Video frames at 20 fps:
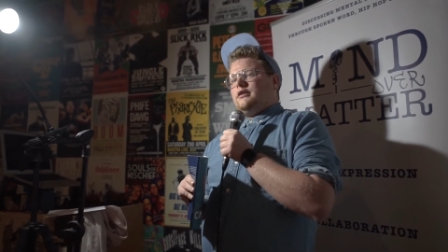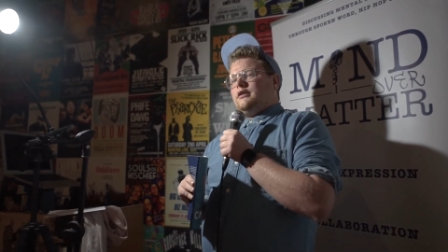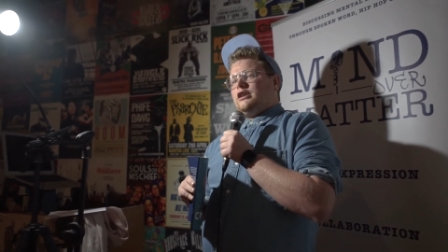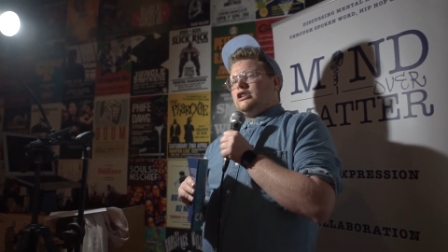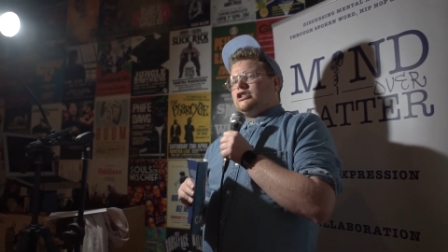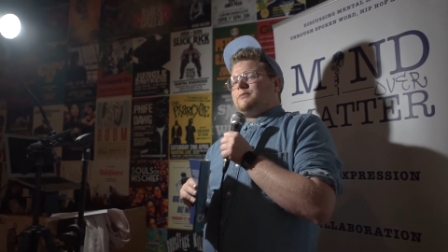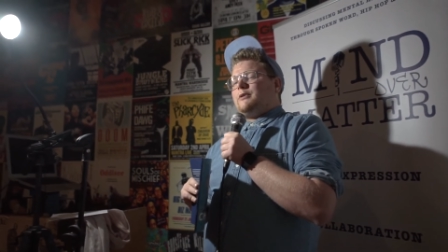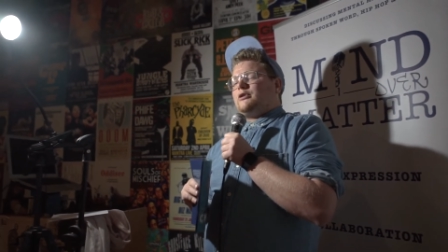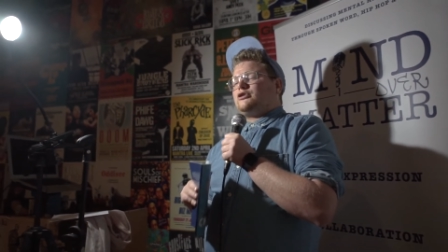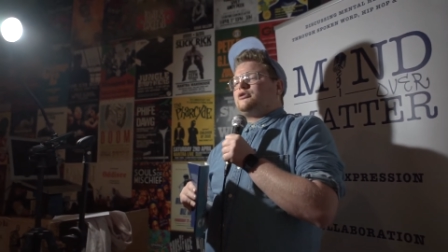I'm
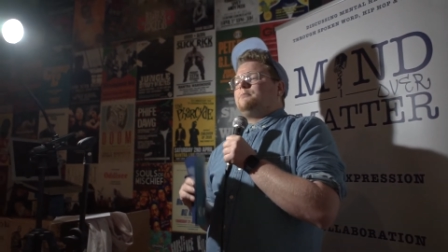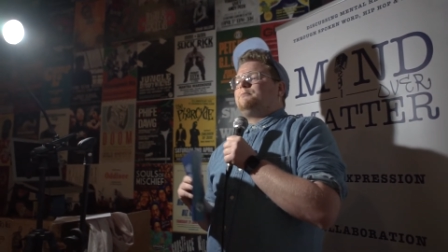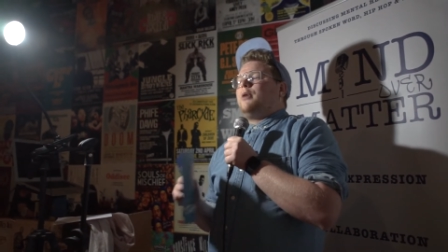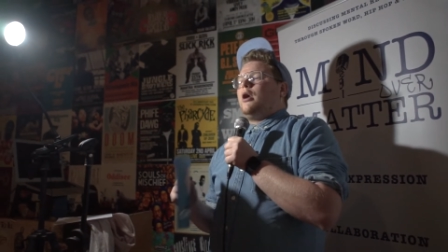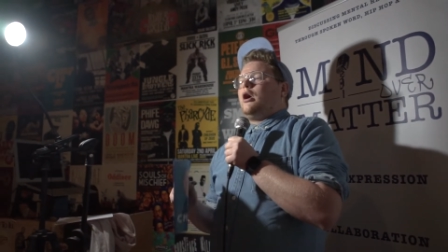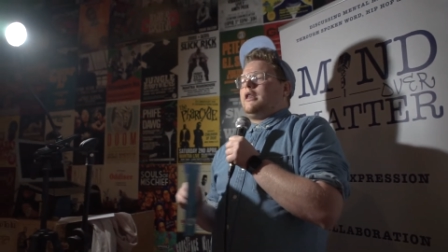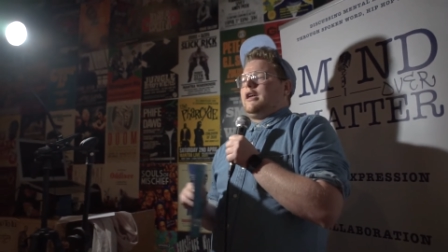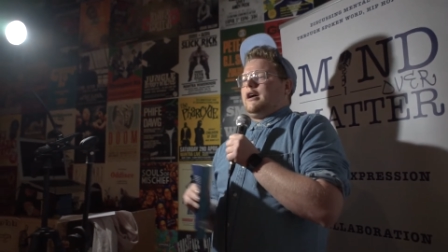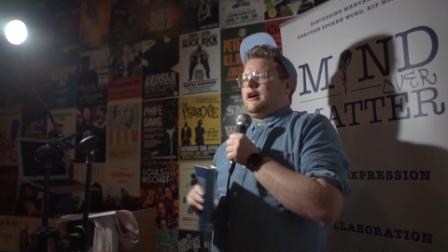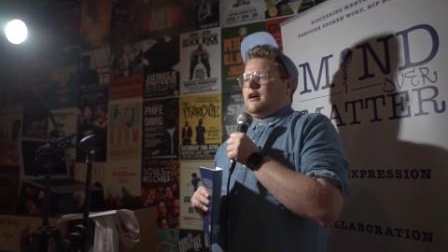supposed to
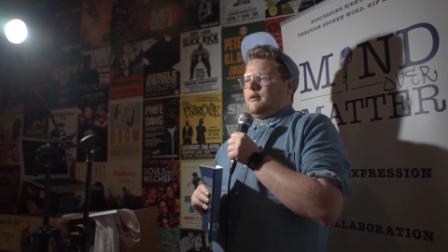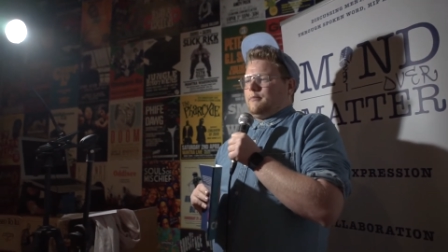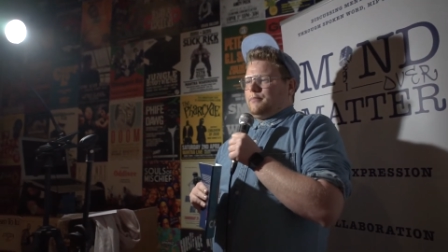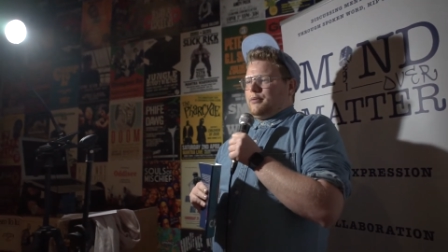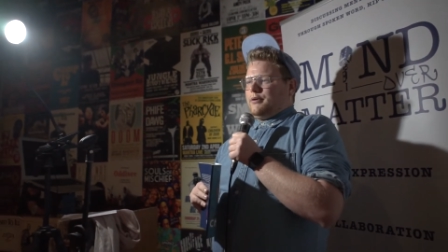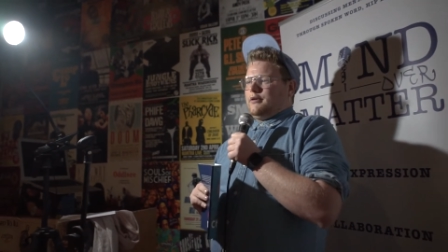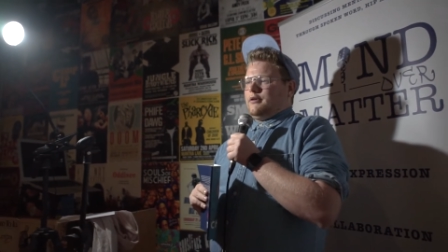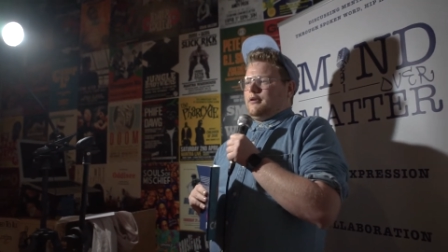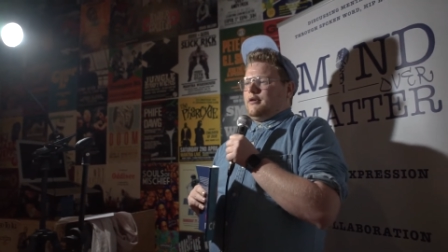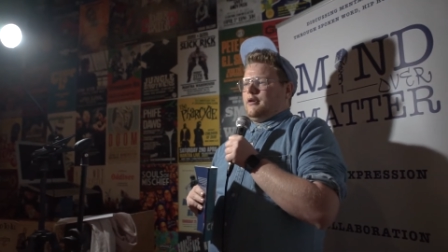bottle it
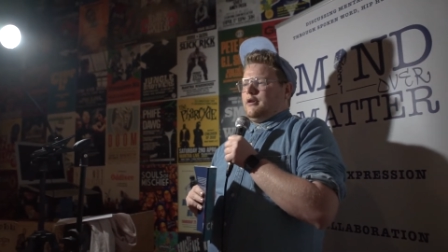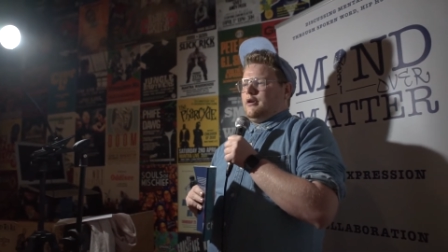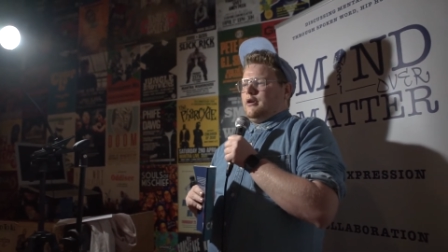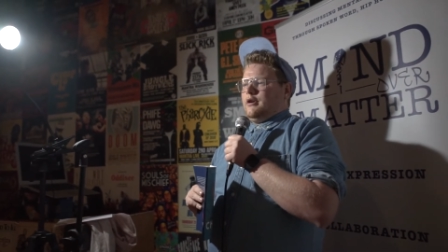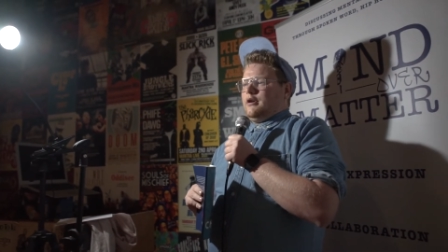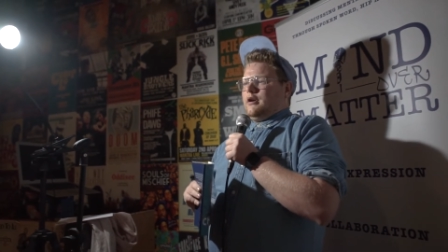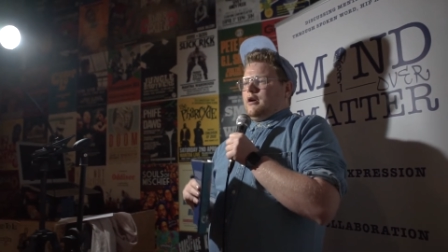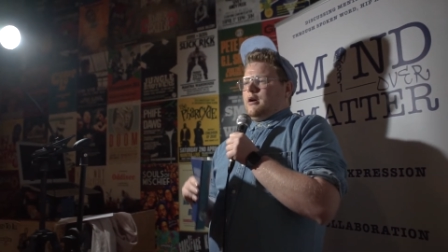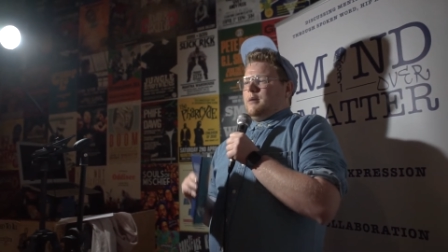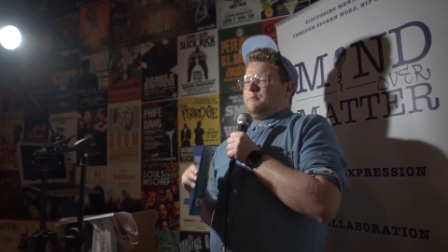up,
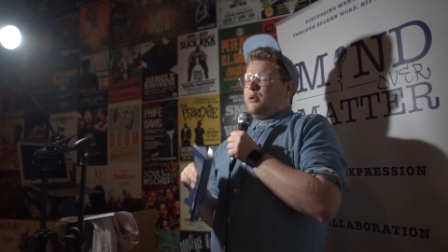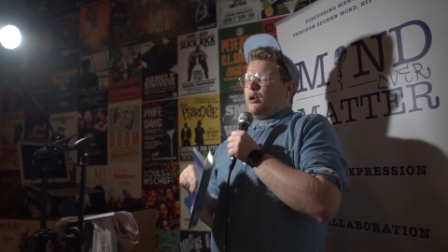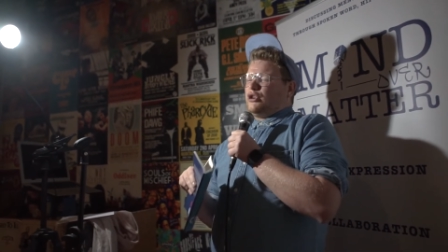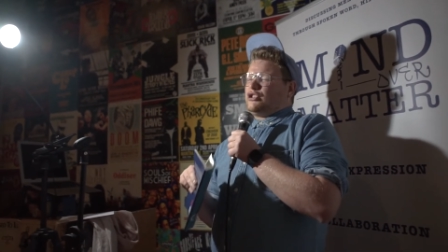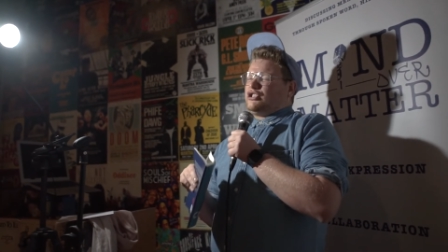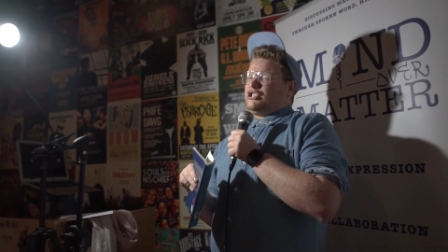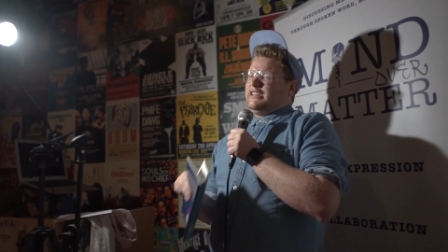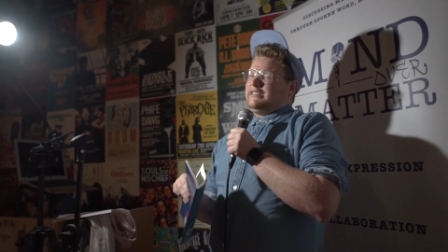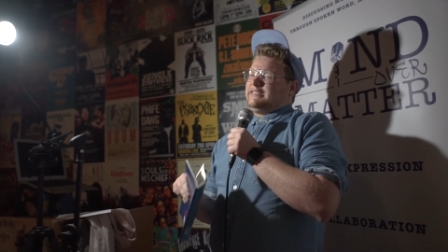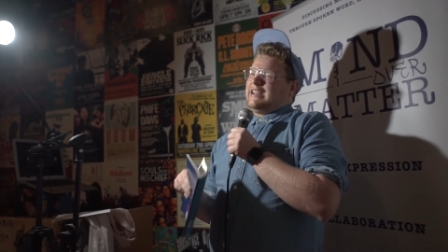
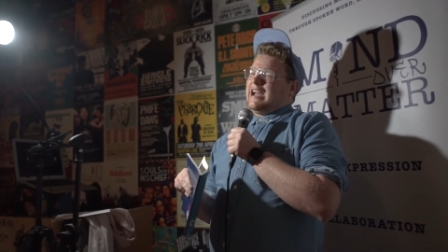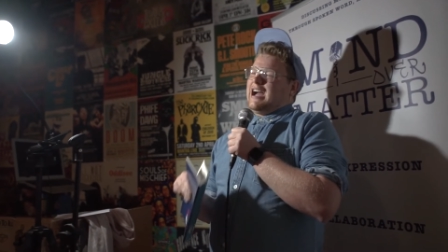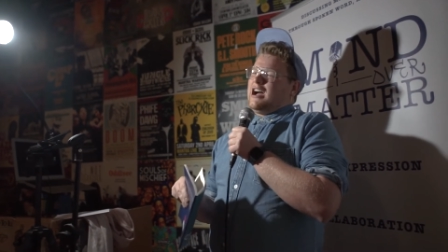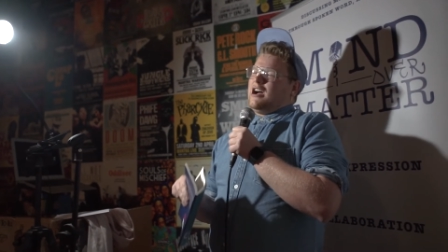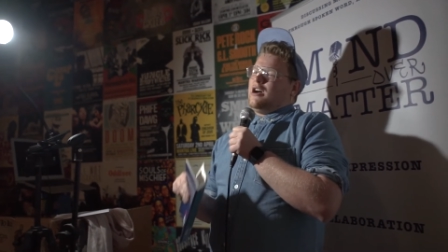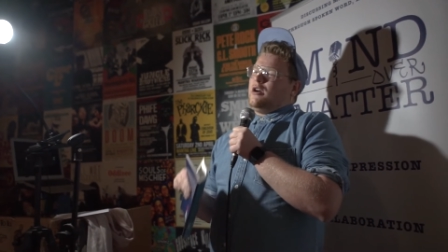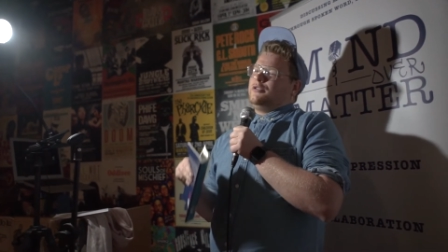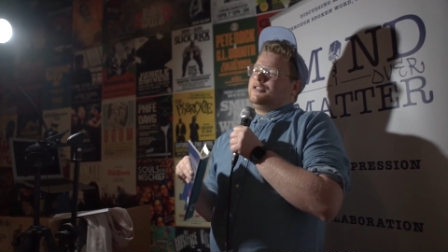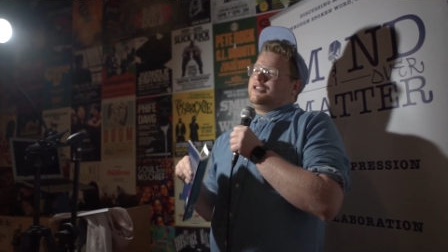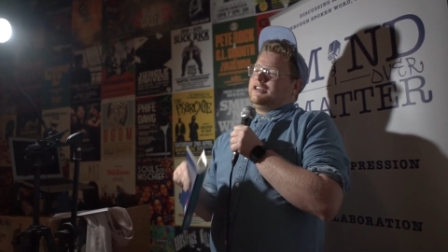push it
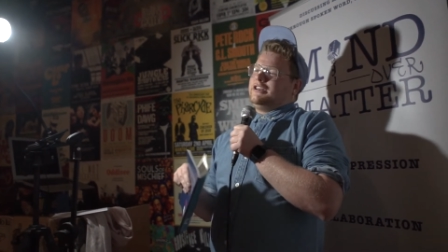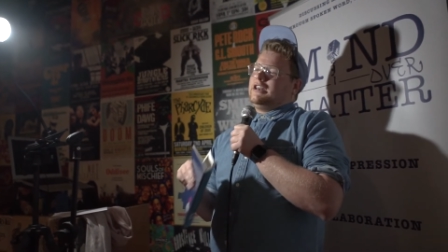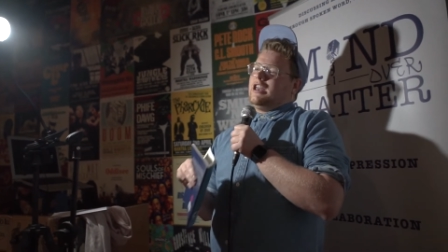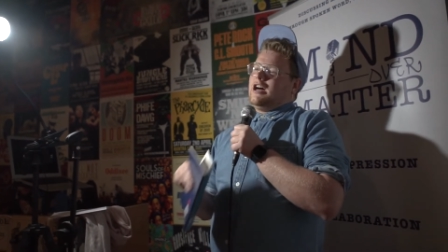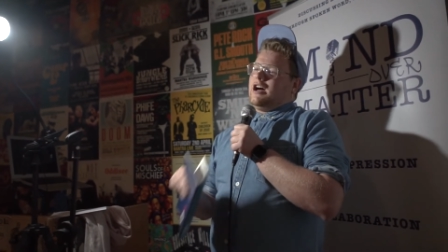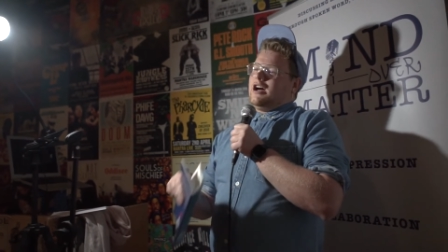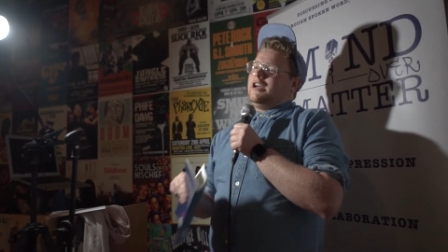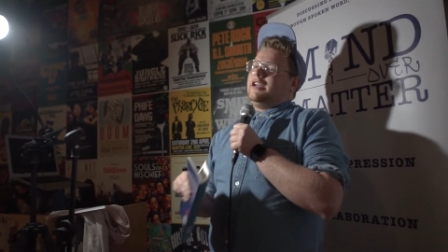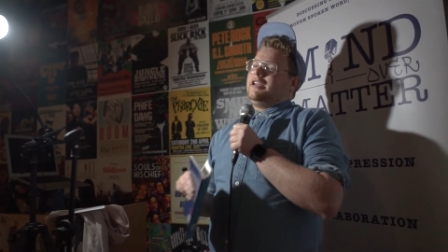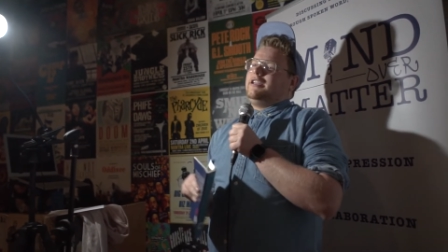down, and
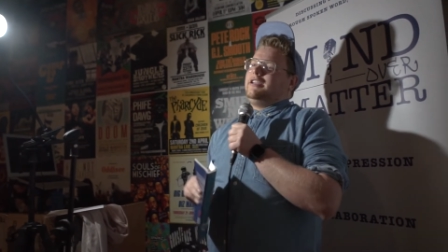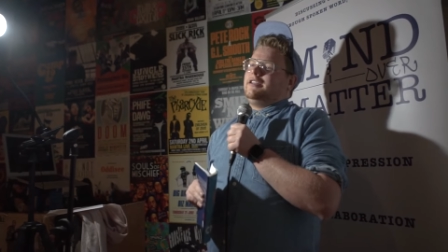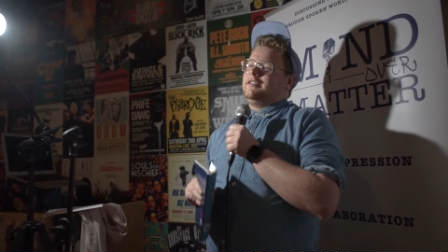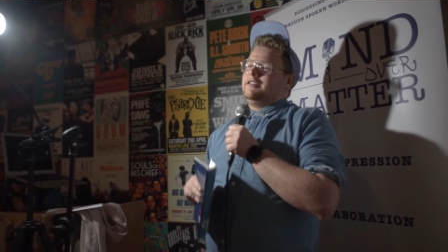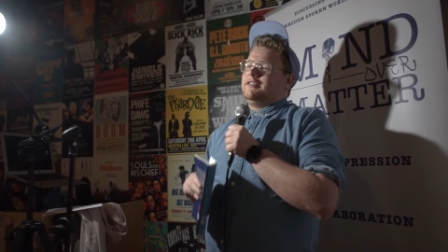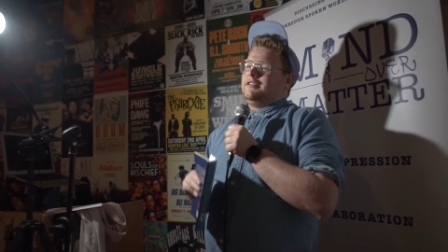lie.